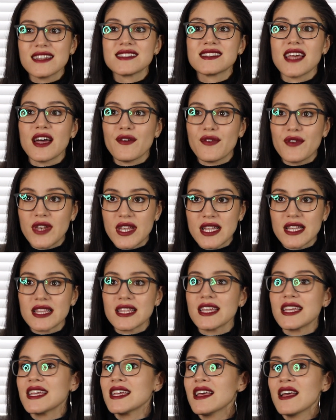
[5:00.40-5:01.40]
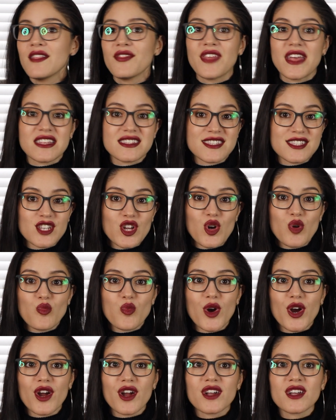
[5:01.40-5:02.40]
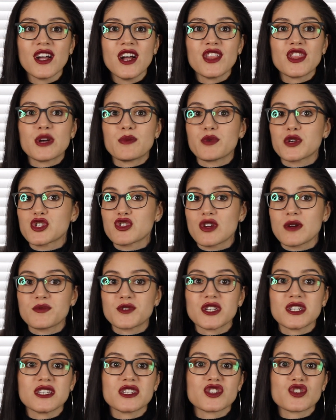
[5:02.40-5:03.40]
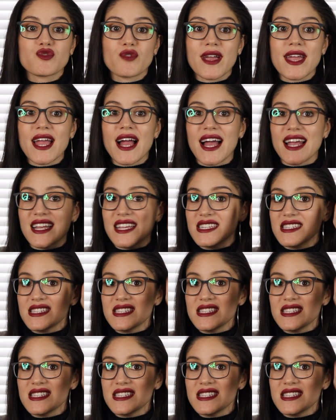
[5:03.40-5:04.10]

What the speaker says: definitely, they still work. The prescription is great. I can